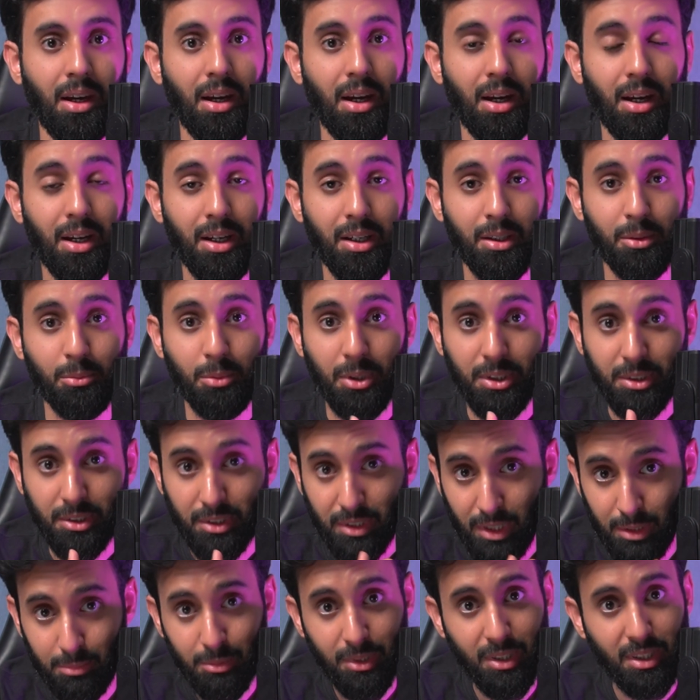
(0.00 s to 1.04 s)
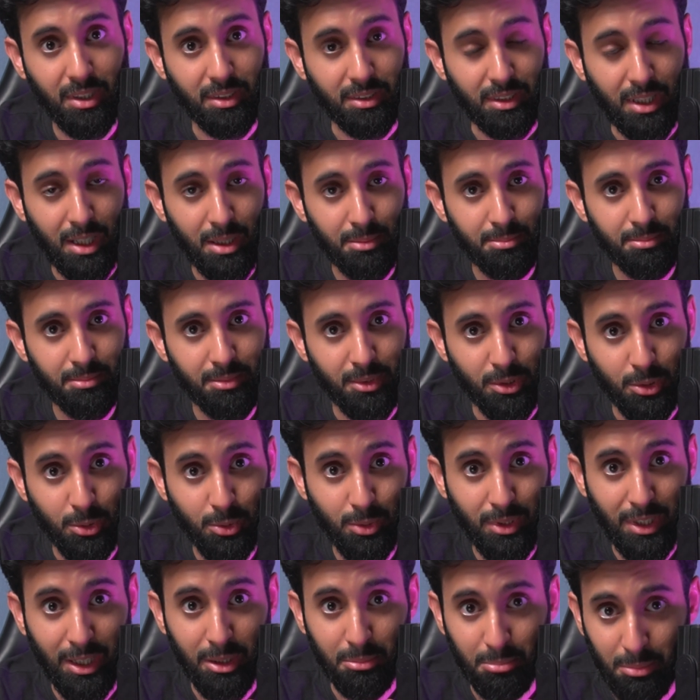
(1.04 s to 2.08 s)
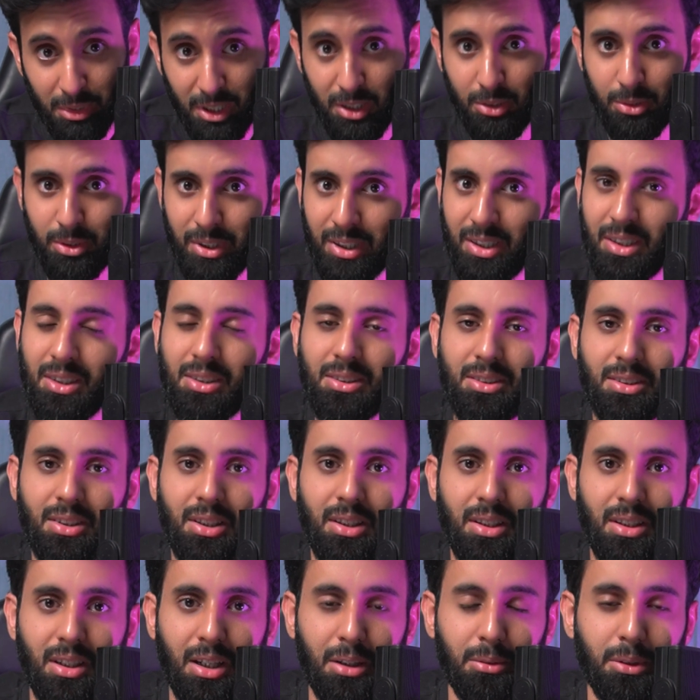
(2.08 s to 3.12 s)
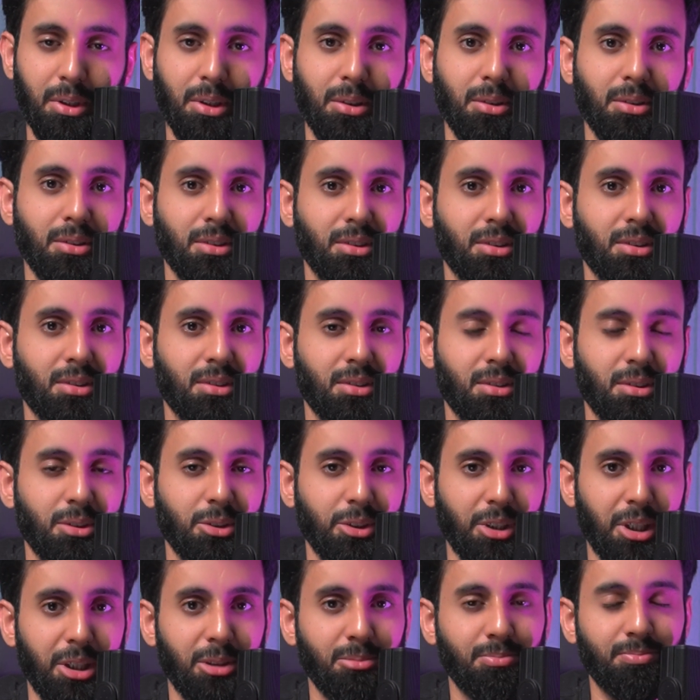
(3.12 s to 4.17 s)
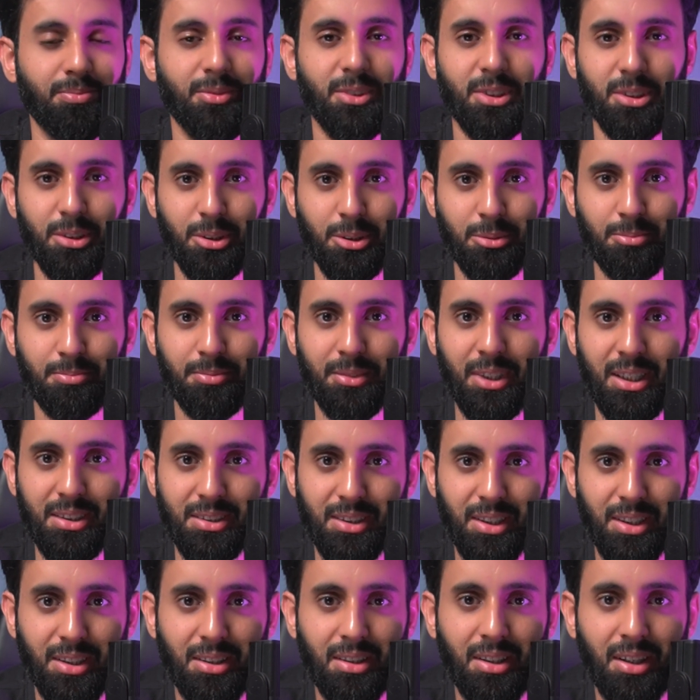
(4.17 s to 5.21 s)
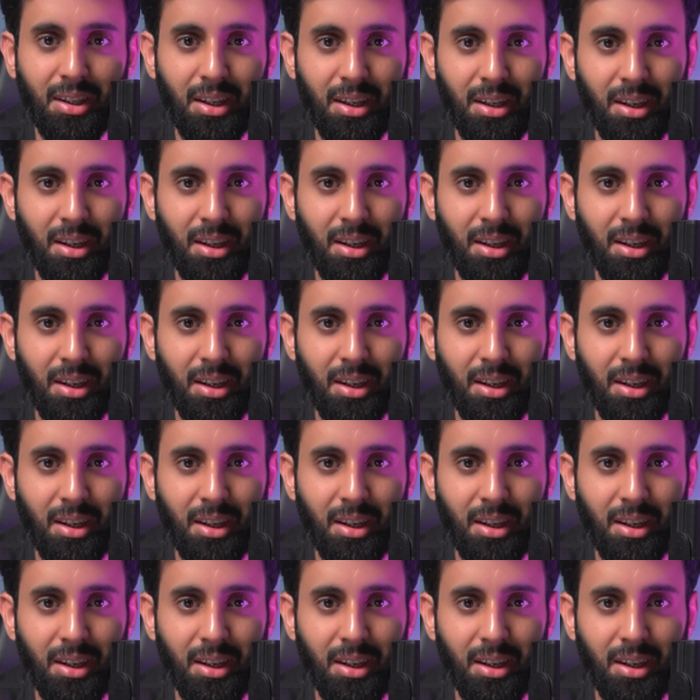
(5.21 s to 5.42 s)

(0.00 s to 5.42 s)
And once you're done with the exam, do let me know at least how it goes. Okay, so that's it.